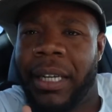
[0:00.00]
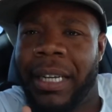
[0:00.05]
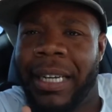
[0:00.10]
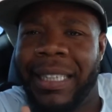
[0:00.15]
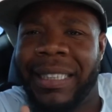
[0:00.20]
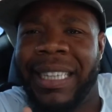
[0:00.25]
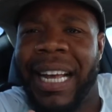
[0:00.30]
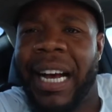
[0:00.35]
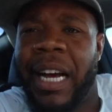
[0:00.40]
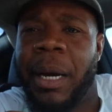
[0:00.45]

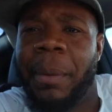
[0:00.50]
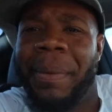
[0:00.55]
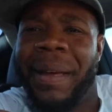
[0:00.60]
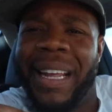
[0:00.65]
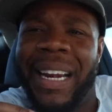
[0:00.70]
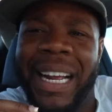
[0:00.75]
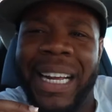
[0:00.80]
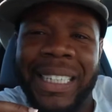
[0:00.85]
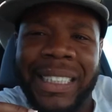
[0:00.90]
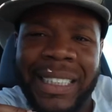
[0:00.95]
It's not gonna be
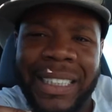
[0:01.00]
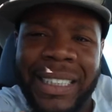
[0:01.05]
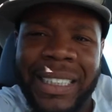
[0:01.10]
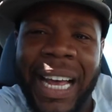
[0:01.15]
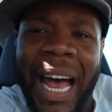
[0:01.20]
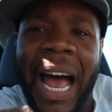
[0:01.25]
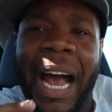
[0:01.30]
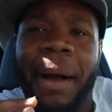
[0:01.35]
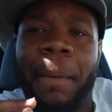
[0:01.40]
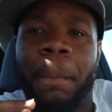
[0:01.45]
the
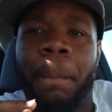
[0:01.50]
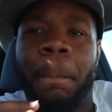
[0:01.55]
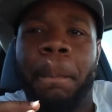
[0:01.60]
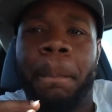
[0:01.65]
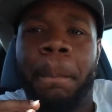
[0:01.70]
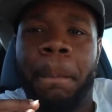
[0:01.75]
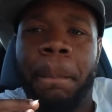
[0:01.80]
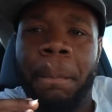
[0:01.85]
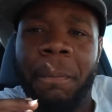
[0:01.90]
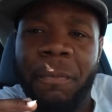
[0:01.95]
exact
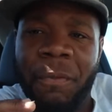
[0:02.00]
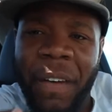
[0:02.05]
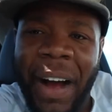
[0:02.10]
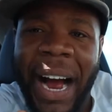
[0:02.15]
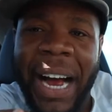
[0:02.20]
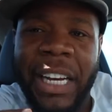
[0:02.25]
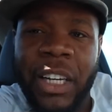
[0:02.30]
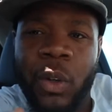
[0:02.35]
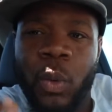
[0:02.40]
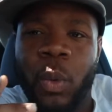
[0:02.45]

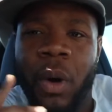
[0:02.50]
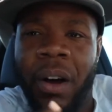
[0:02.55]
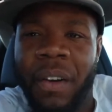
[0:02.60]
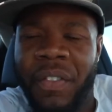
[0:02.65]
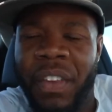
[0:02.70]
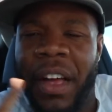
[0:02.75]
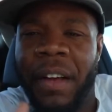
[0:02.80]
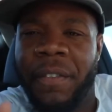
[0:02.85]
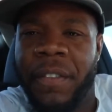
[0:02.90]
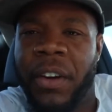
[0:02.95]
value of that